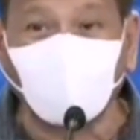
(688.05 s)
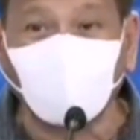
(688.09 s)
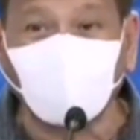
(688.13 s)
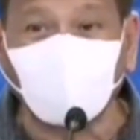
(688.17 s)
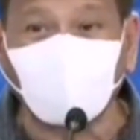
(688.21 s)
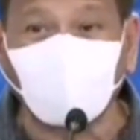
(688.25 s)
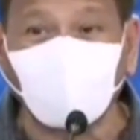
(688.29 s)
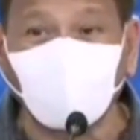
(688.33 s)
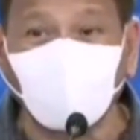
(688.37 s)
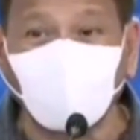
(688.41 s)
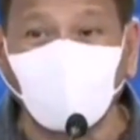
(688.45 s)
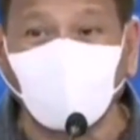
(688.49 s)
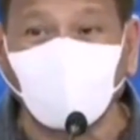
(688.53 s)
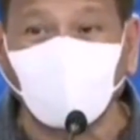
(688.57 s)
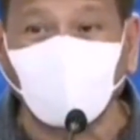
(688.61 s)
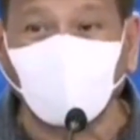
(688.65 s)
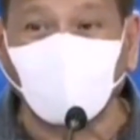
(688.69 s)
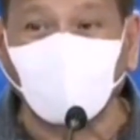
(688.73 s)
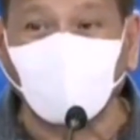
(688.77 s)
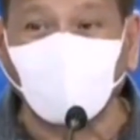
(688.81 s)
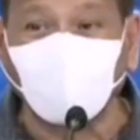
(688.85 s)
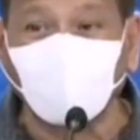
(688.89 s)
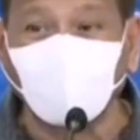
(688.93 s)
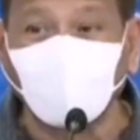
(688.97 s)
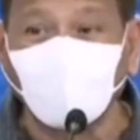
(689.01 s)

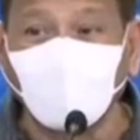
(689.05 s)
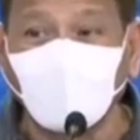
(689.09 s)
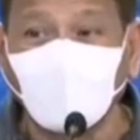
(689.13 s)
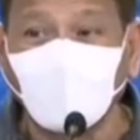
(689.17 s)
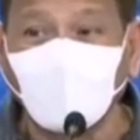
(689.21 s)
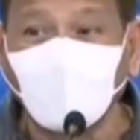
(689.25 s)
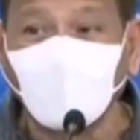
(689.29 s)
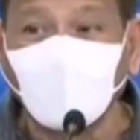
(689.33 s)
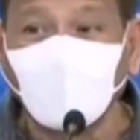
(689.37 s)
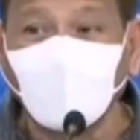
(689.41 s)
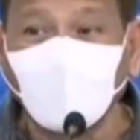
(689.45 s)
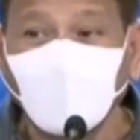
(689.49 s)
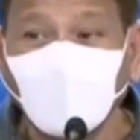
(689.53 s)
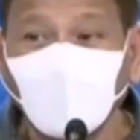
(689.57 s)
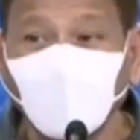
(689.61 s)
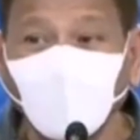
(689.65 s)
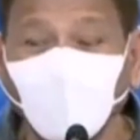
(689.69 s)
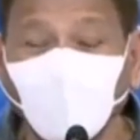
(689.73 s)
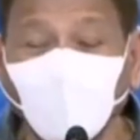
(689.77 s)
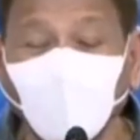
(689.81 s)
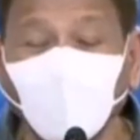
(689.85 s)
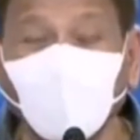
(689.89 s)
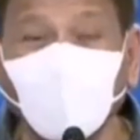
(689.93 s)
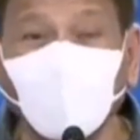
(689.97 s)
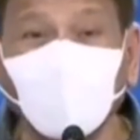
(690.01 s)
nagsalita,
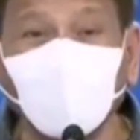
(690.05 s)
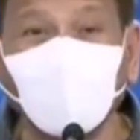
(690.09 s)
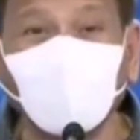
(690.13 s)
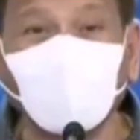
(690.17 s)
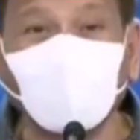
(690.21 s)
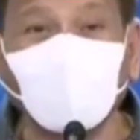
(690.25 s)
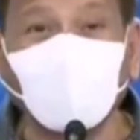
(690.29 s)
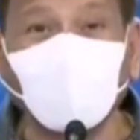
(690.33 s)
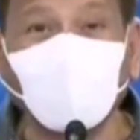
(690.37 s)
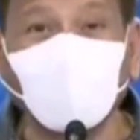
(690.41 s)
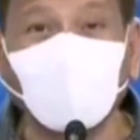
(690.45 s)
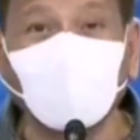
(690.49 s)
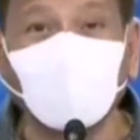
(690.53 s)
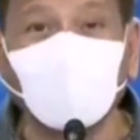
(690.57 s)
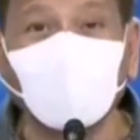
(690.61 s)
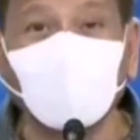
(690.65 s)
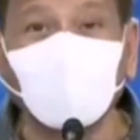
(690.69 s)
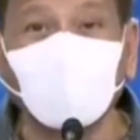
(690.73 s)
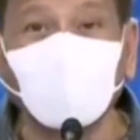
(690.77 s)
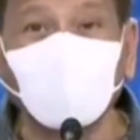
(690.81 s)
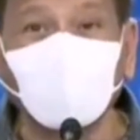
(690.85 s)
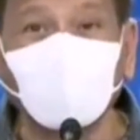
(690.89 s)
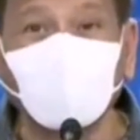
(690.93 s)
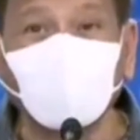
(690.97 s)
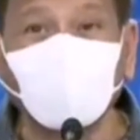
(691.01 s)
we will retain
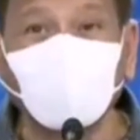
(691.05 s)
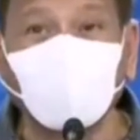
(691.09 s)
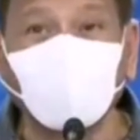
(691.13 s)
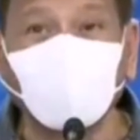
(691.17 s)
the,